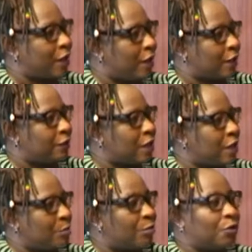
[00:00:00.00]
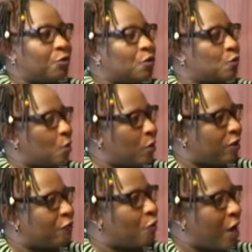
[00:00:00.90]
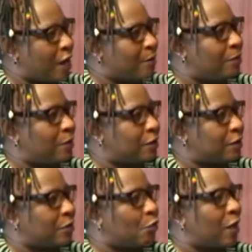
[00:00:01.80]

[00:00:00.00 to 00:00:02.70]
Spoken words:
behind, because if one person,